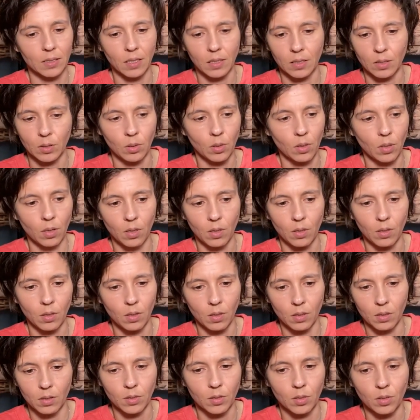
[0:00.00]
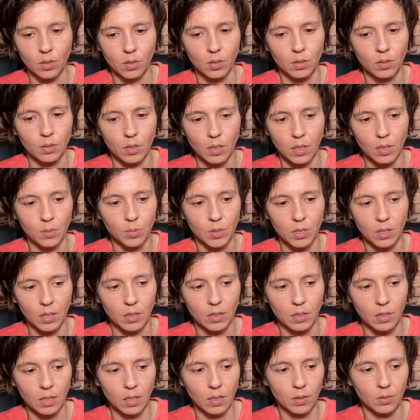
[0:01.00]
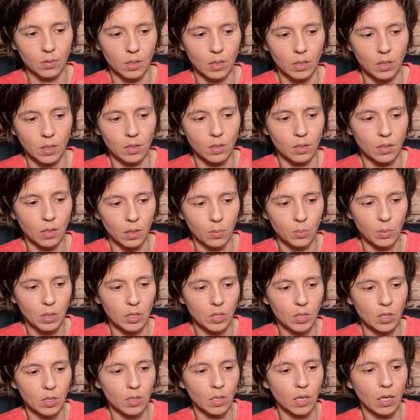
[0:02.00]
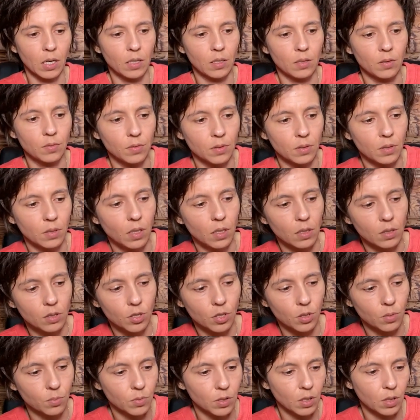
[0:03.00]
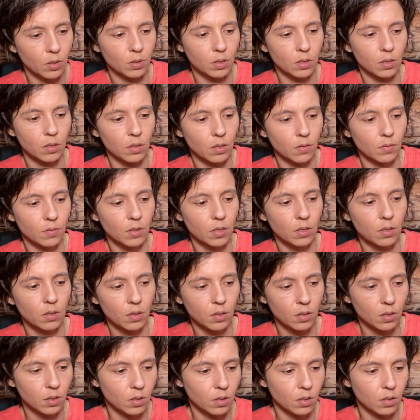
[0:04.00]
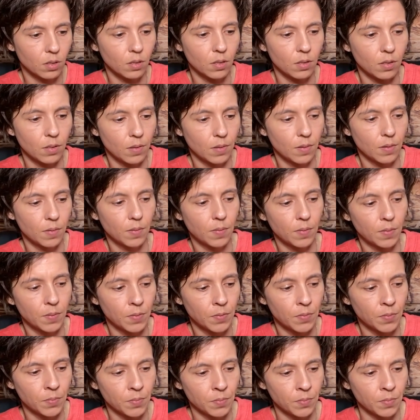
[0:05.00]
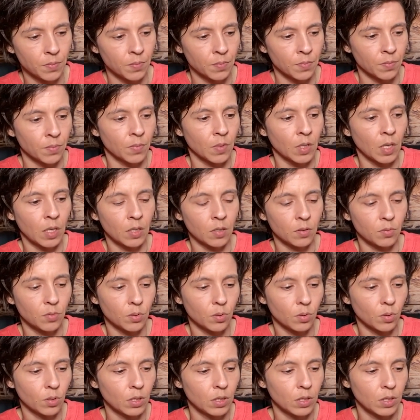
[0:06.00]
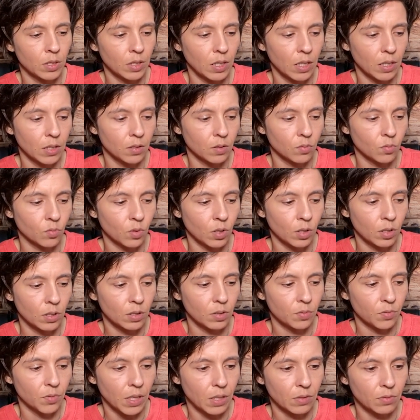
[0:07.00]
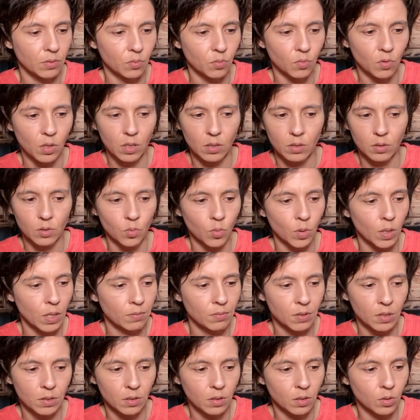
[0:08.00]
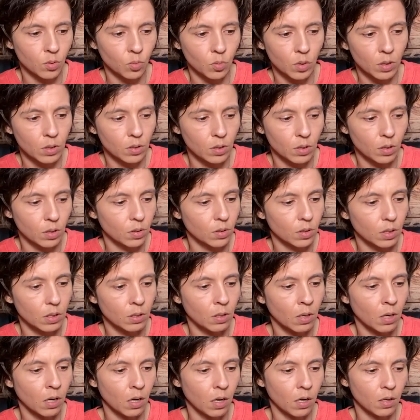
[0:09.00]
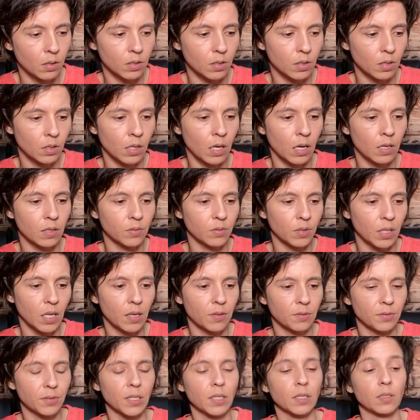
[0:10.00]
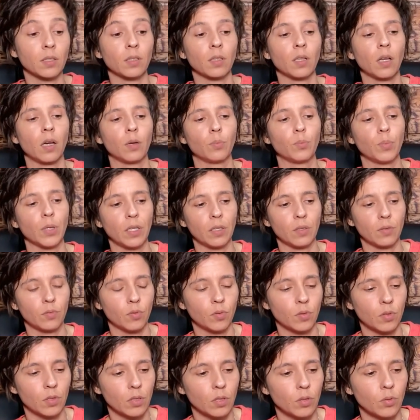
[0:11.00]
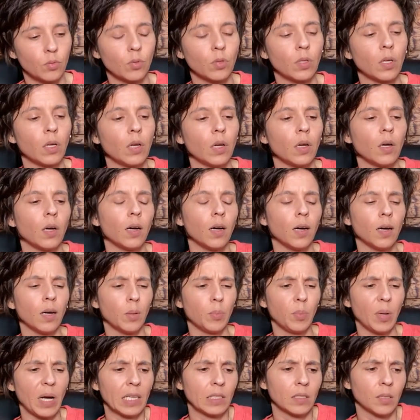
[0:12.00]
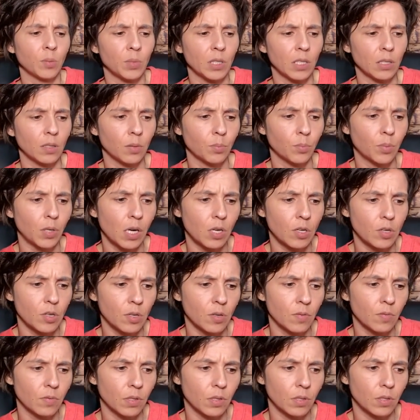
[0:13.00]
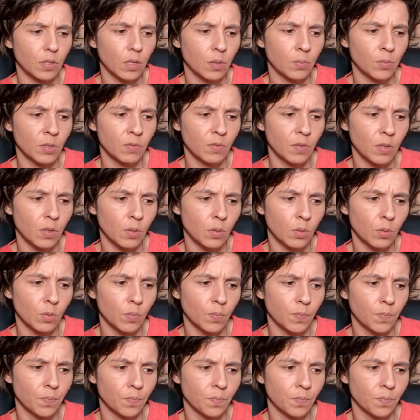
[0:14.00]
That's all turned upside down here. Let me see the Hierophant that jumped out in reverse. Nine of Swords, Knight of Wands, Five of Wands. Whatever this was to you, it caused a lot of conflict, a lot of pain for you. Uh, possibly depression for some of you.